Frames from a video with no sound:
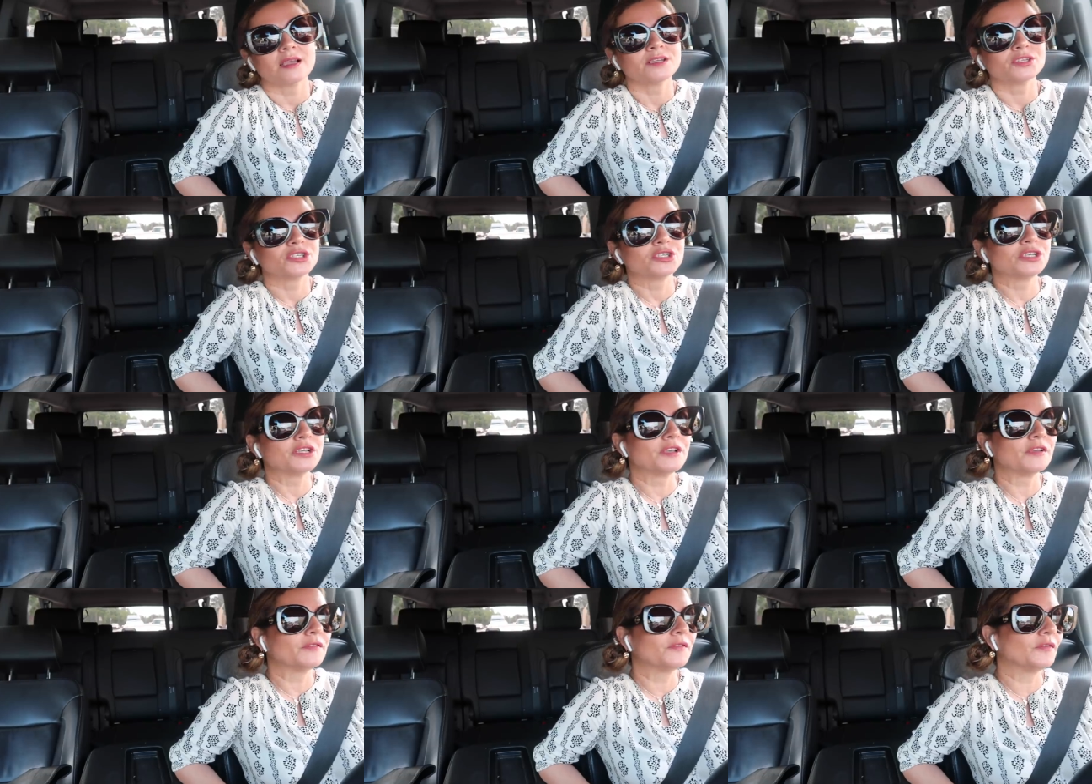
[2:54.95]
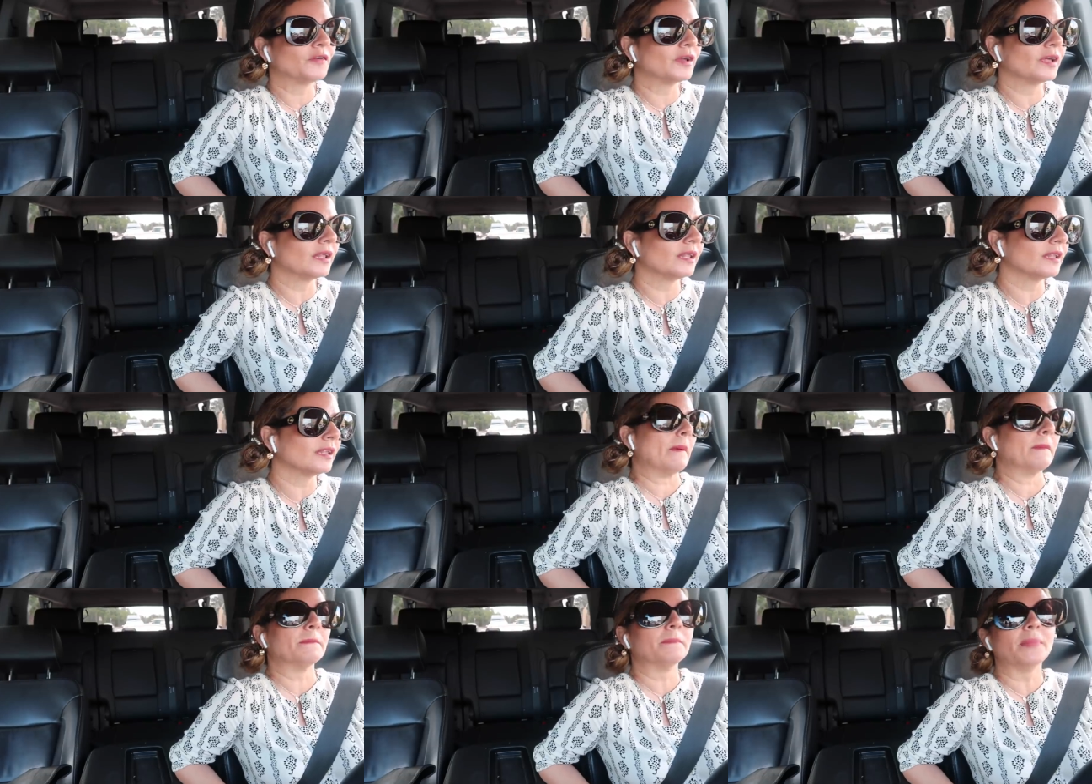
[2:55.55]
she
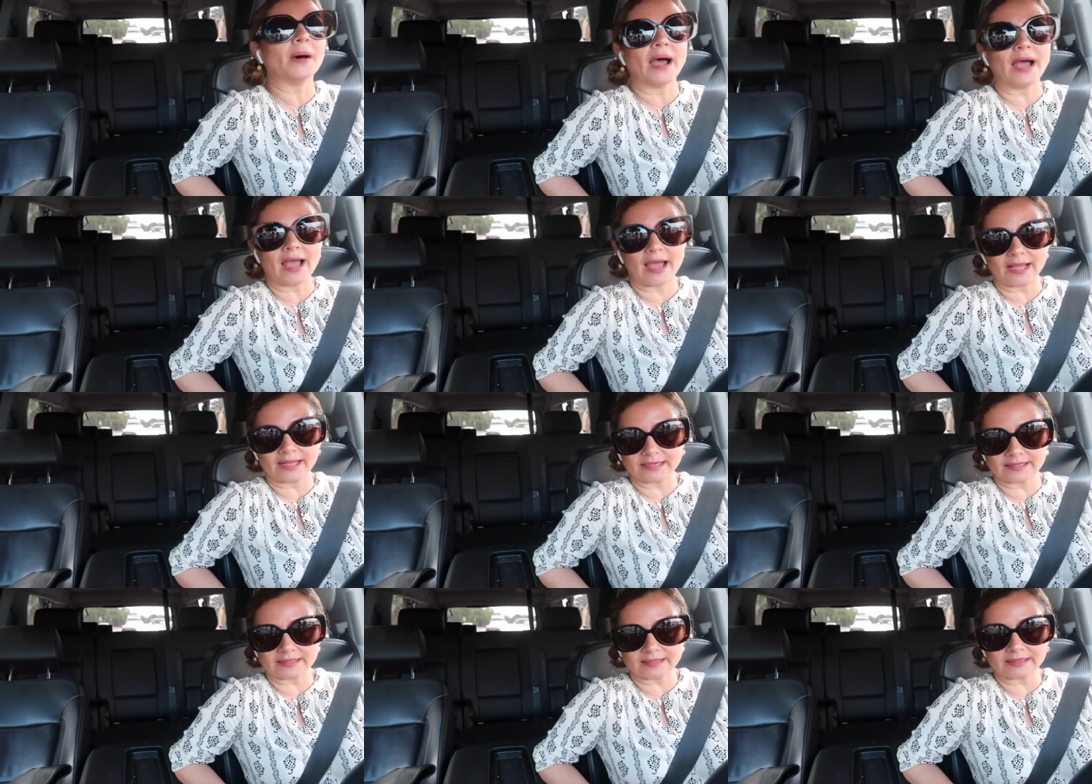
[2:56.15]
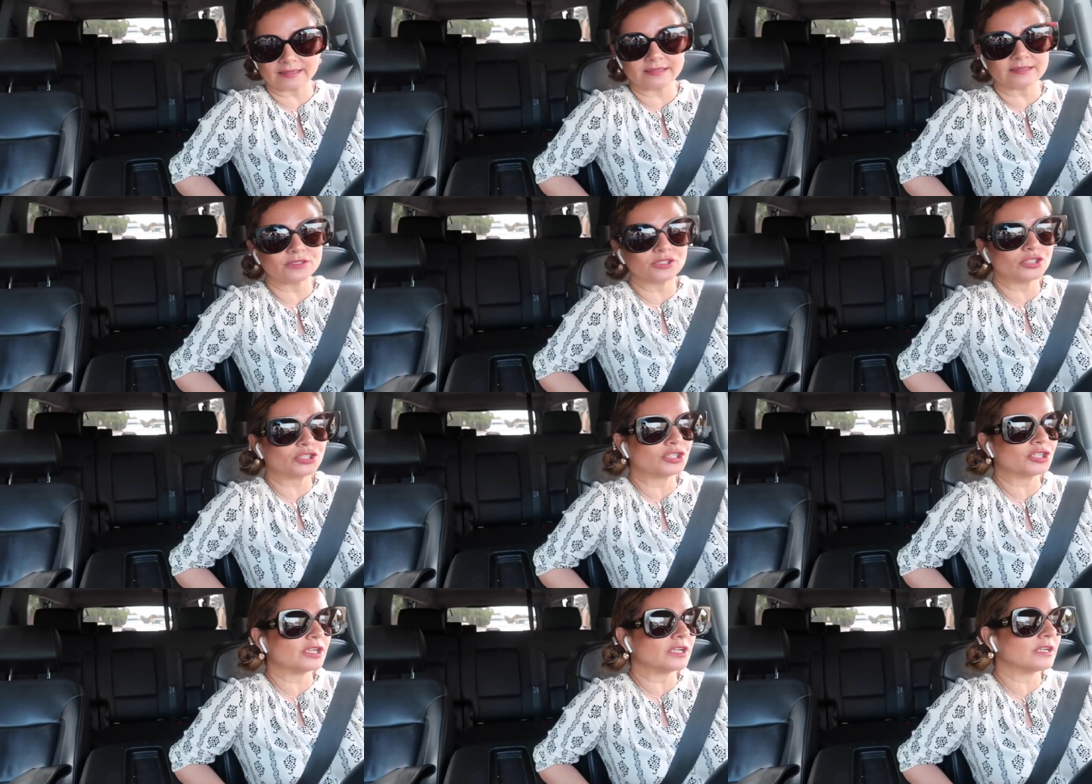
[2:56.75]
feel bad
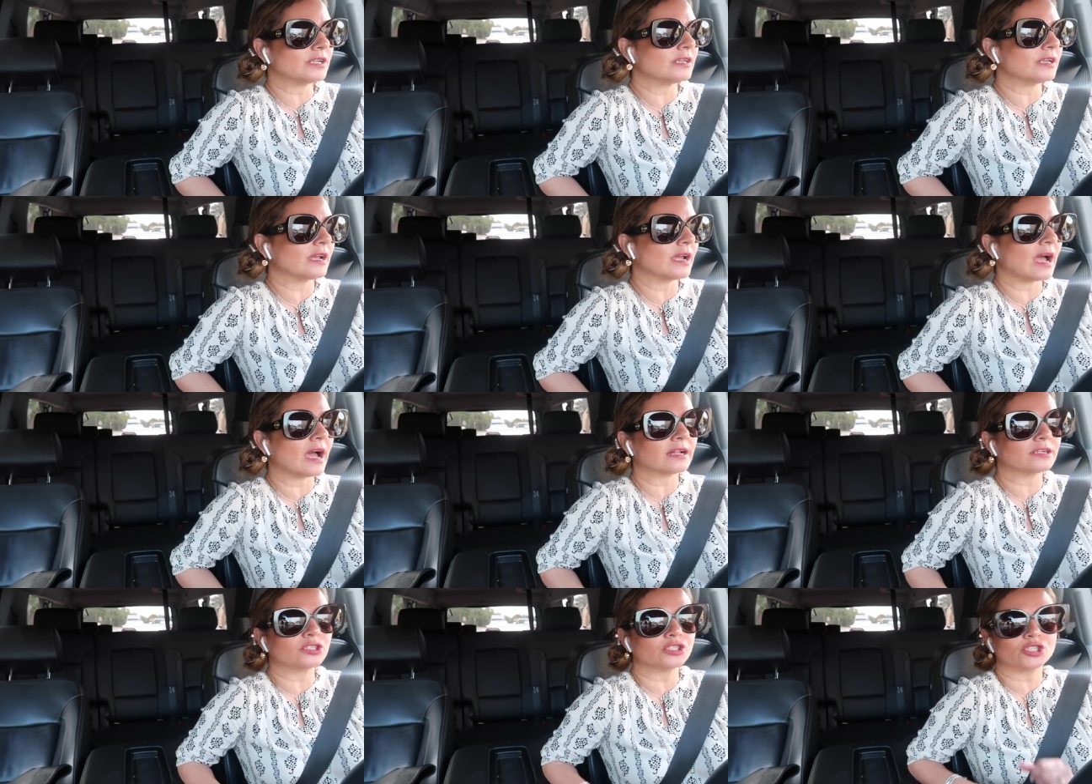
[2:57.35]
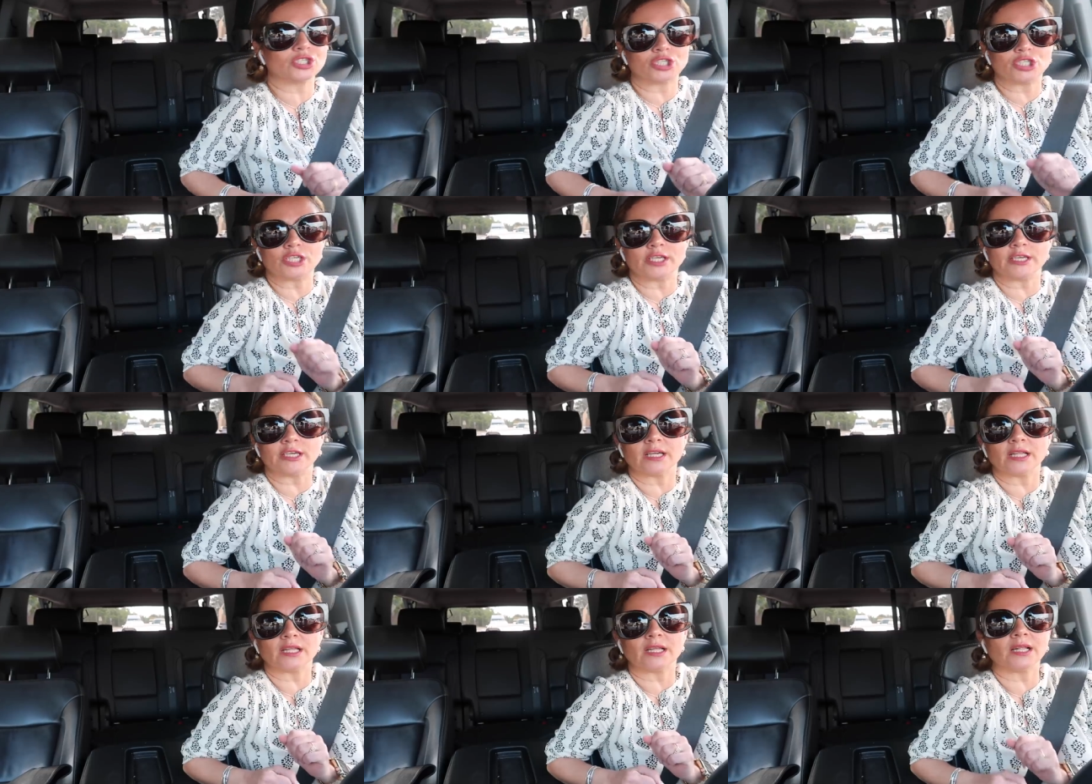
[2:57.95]
she got
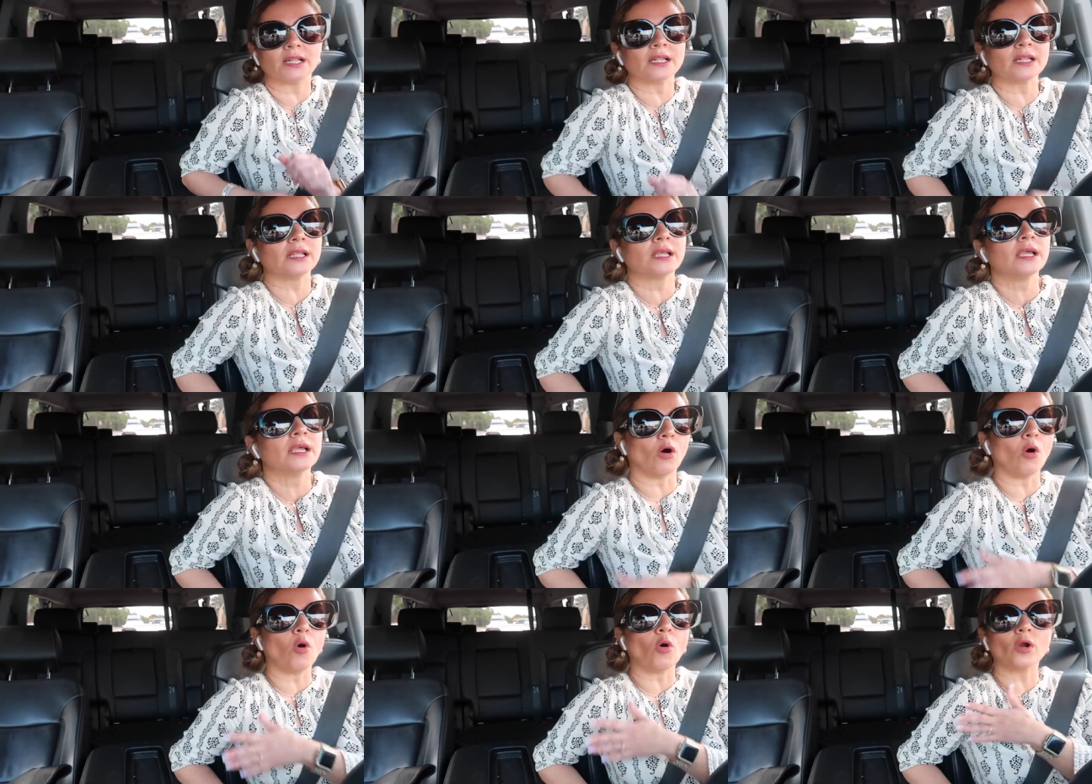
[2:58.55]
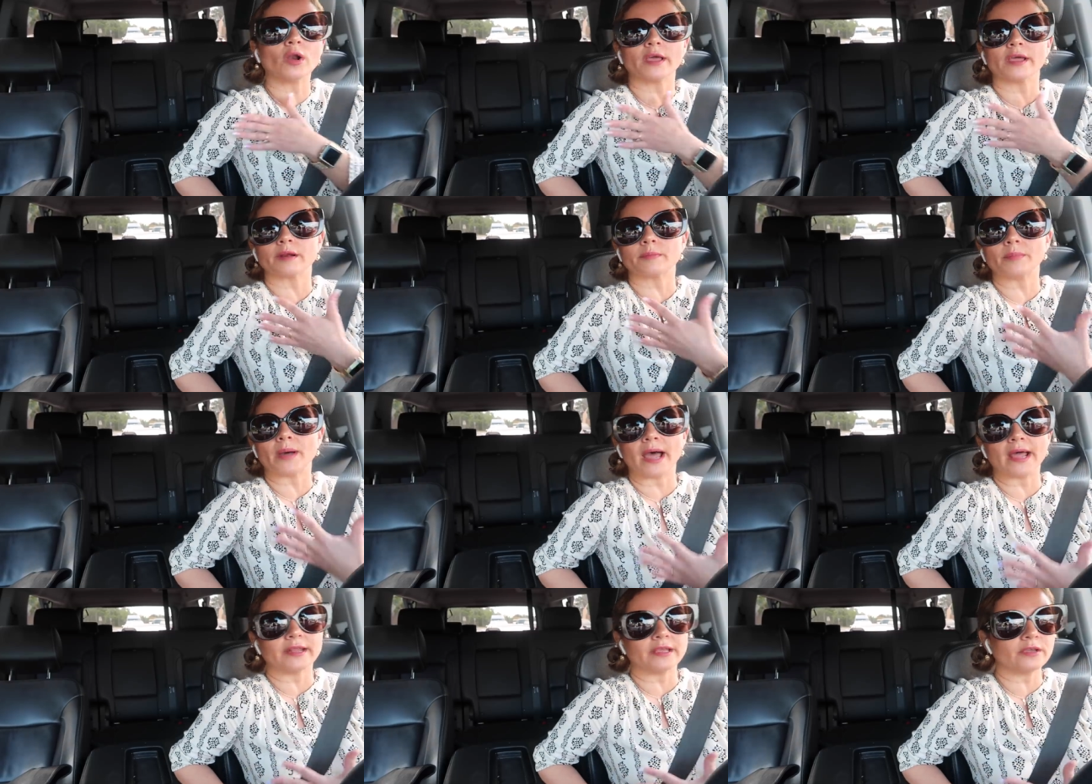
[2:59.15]
chill all her
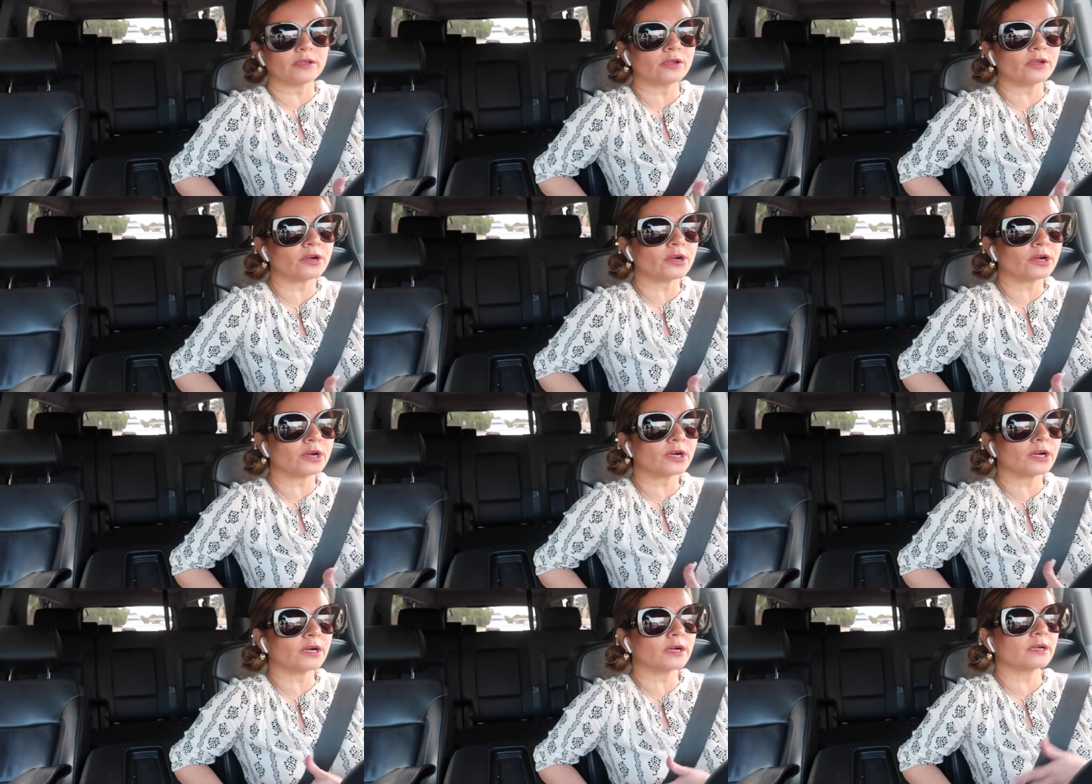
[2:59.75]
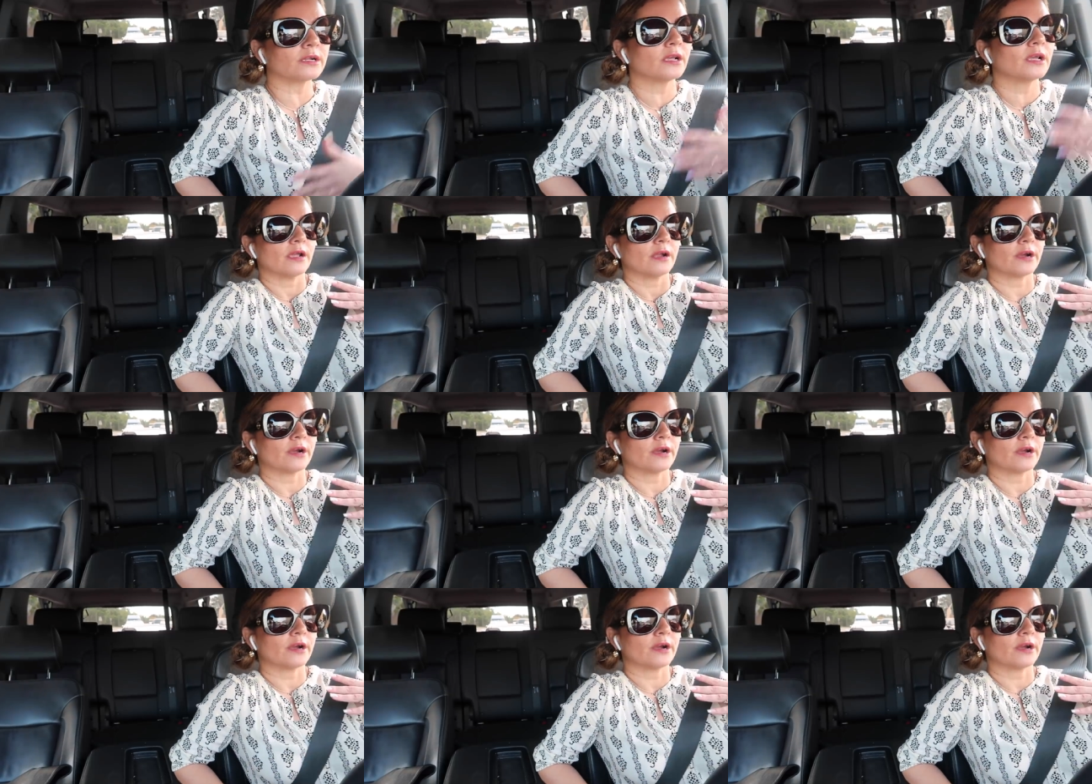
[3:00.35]
body hurt